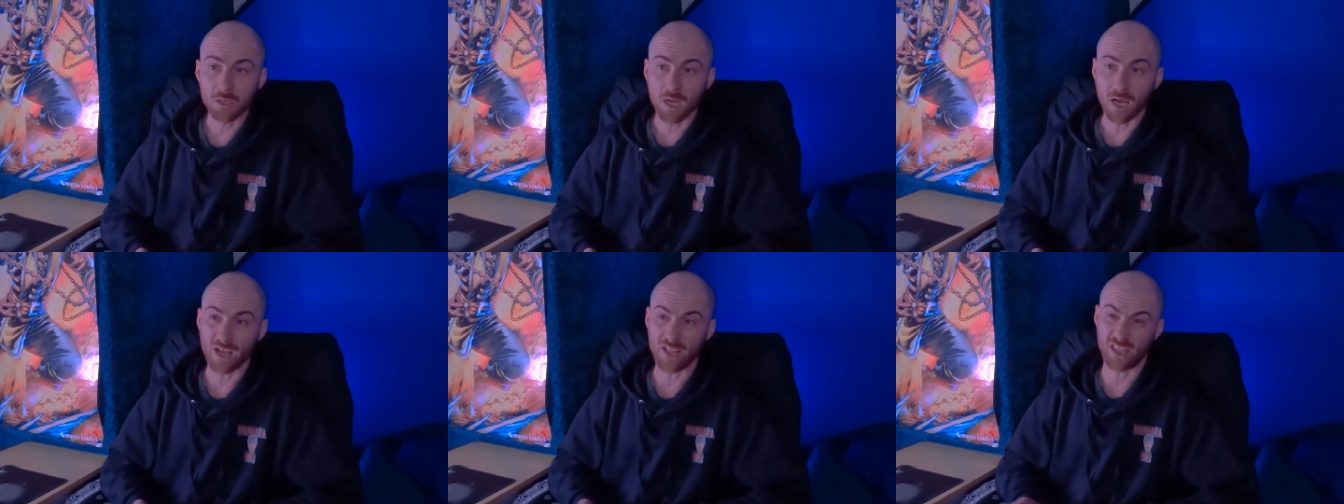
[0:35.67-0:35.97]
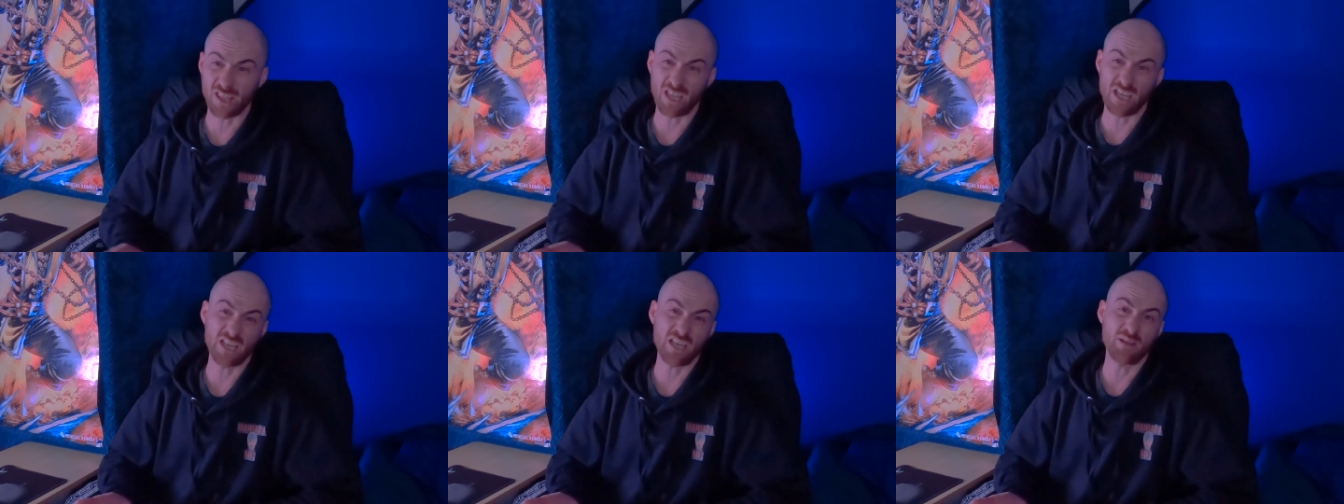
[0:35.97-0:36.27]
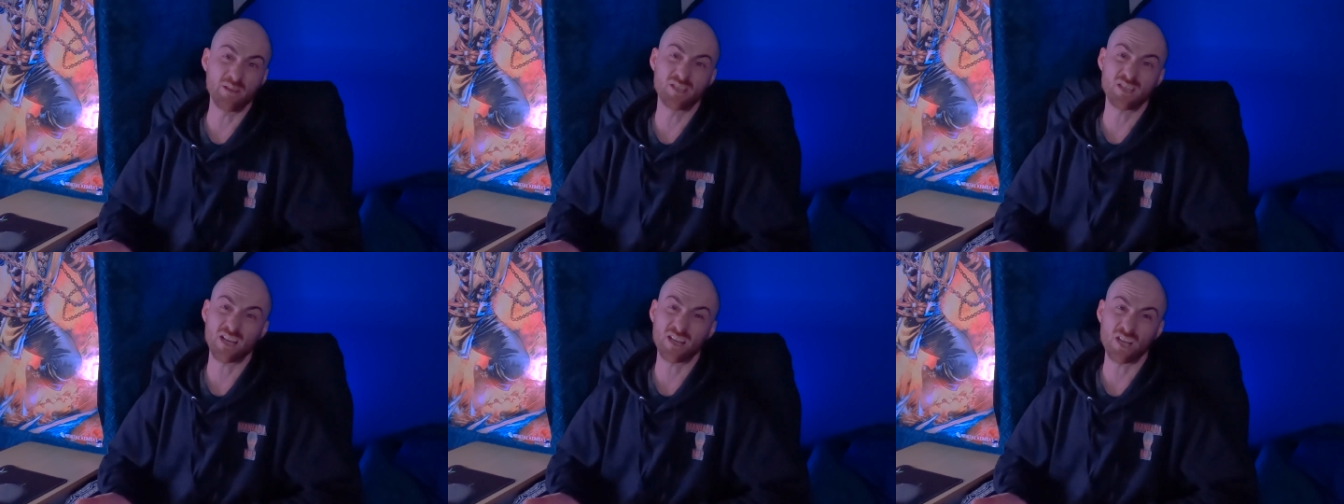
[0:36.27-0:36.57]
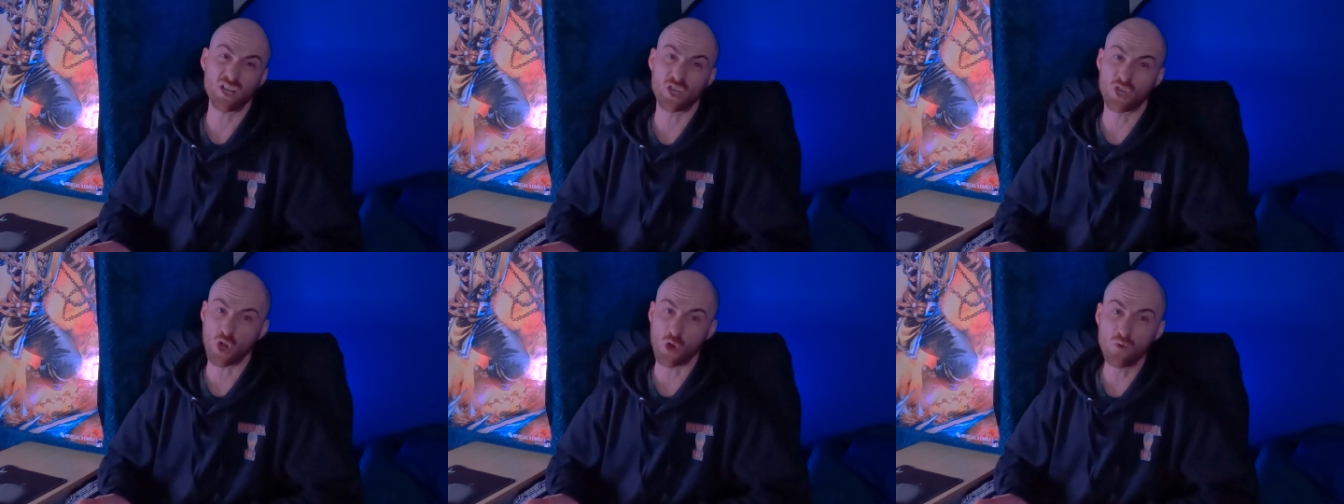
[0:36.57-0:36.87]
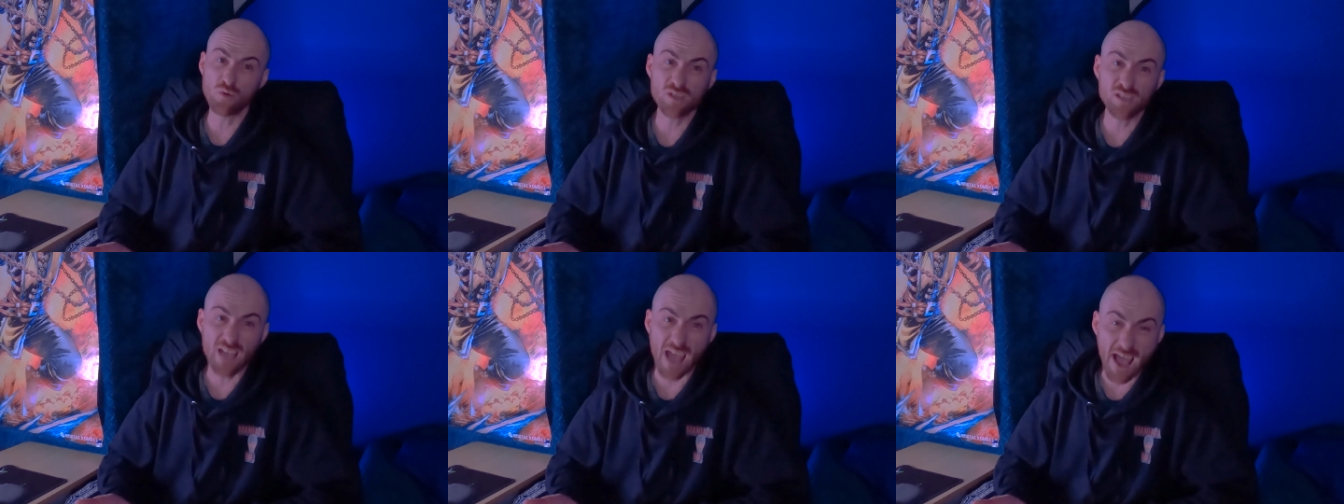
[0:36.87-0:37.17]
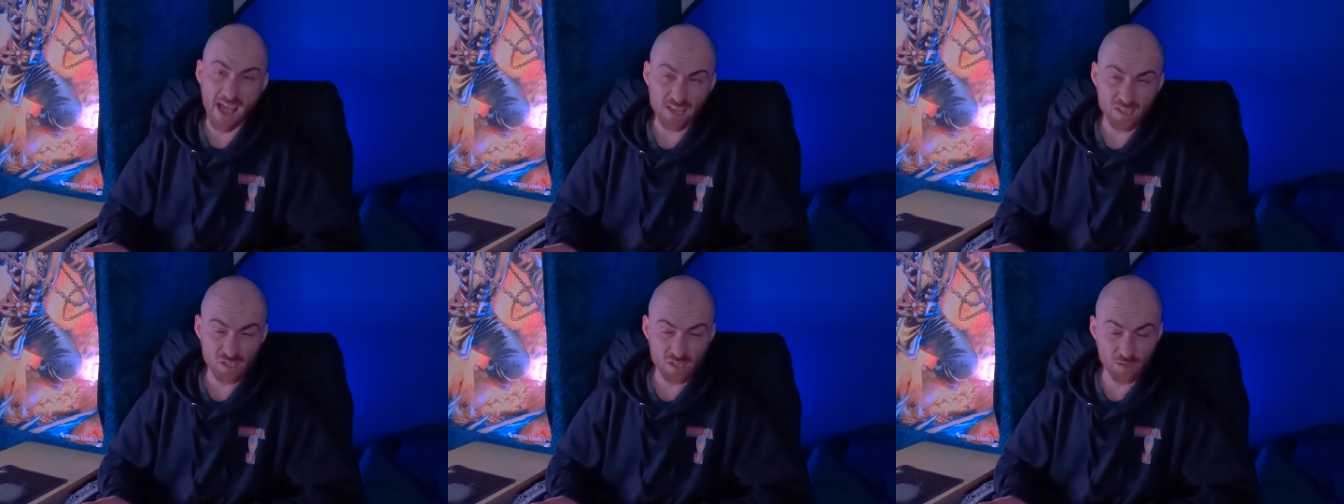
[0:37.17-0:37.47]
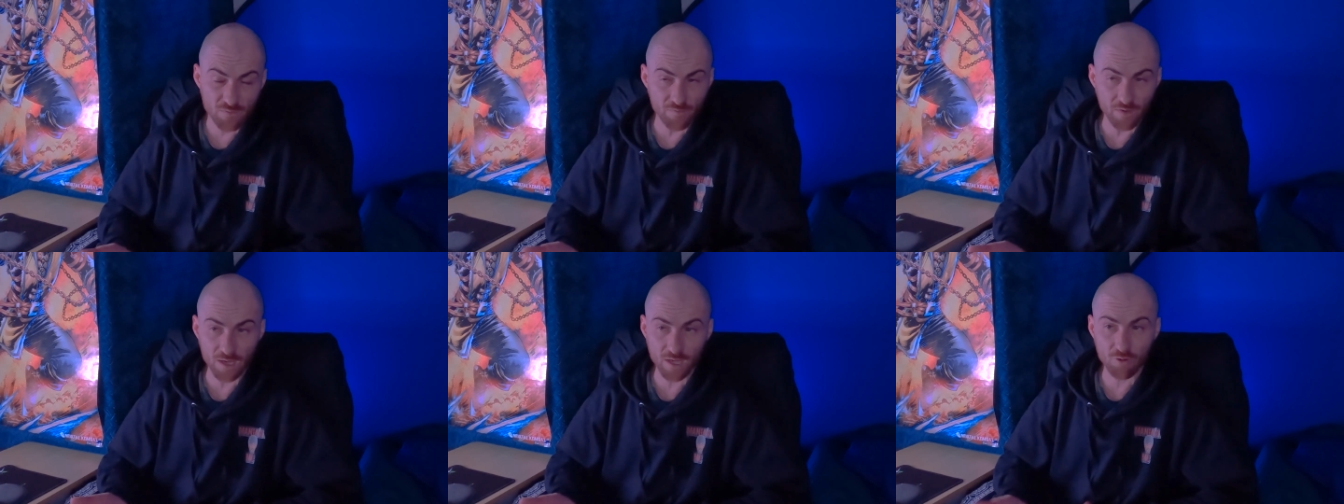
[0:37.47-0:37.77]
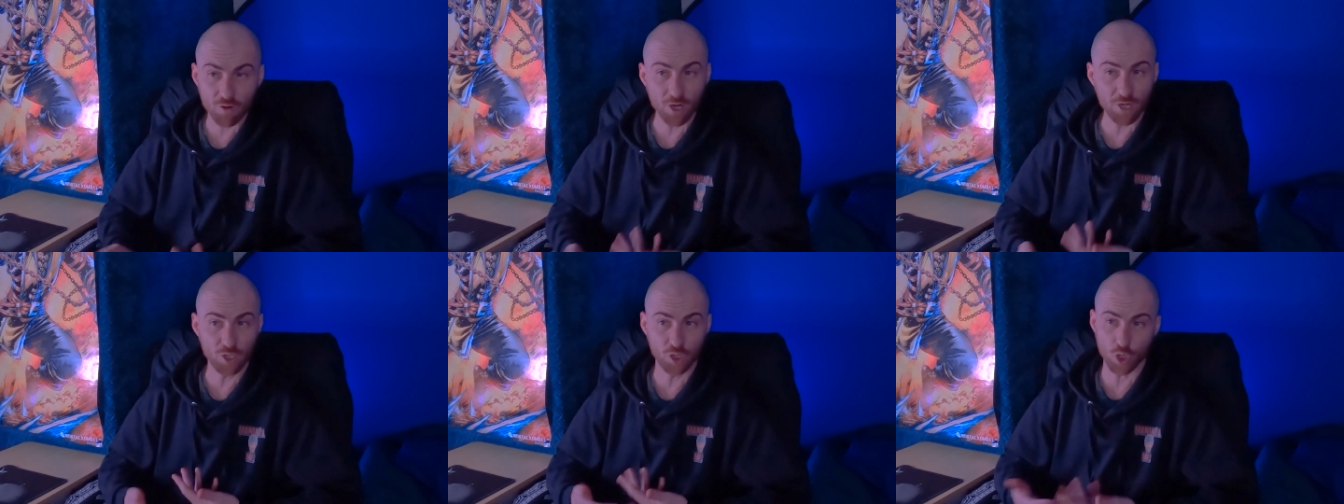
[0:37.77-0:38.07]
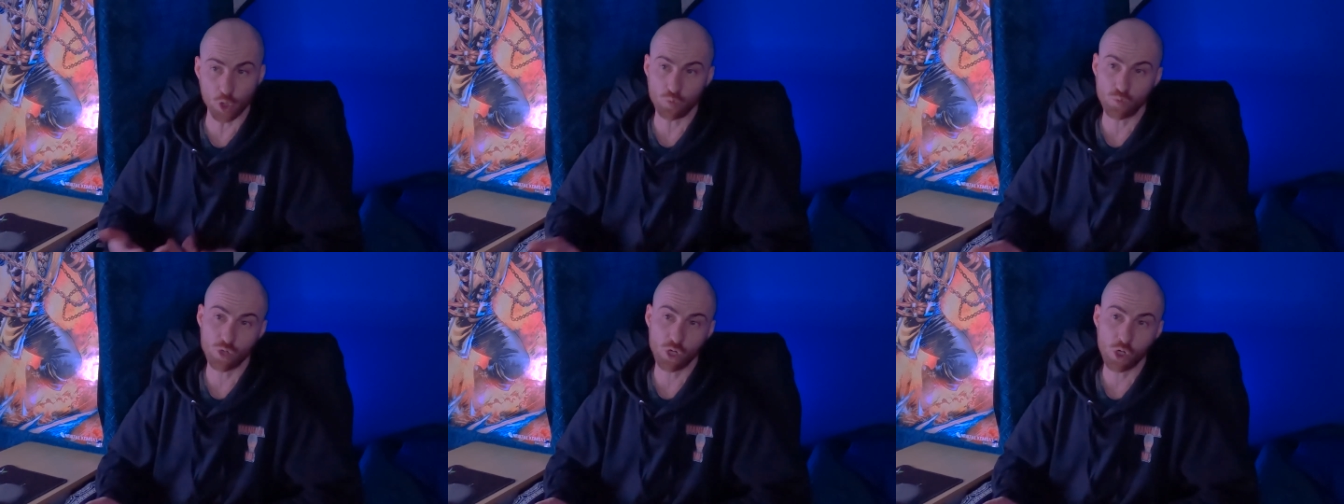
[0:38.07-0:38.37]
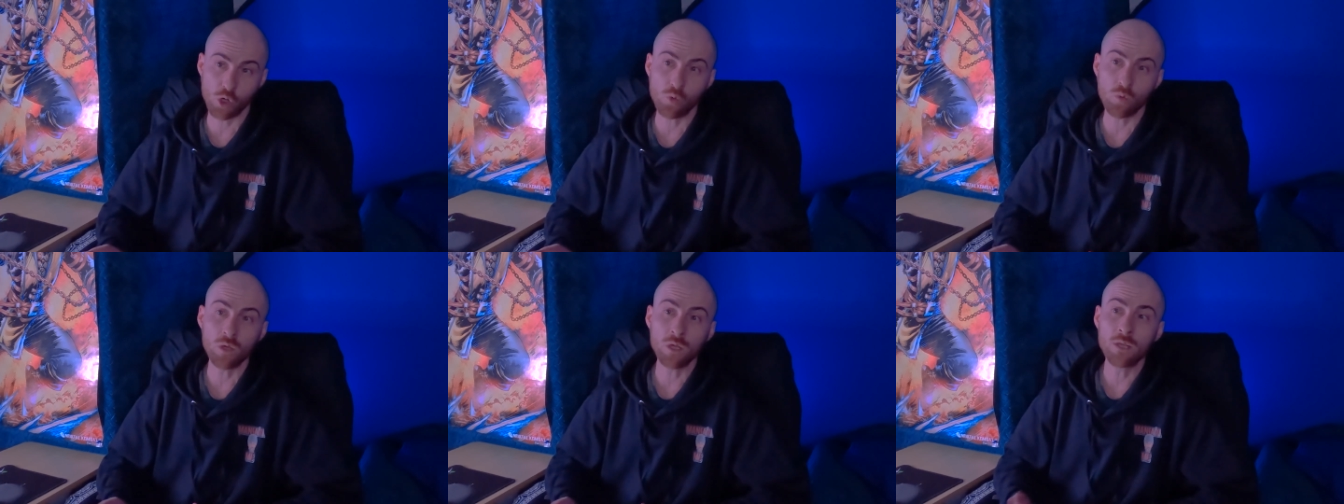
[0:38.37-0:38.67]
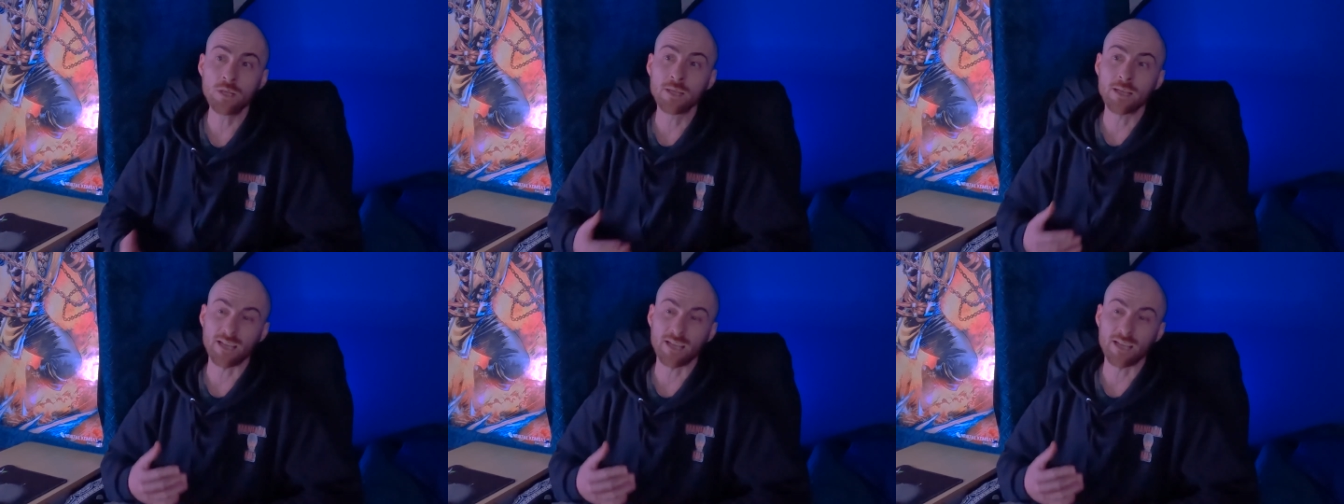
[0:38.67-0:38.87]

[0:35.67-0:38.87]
I think he's like a ghost esque figure, I don't know.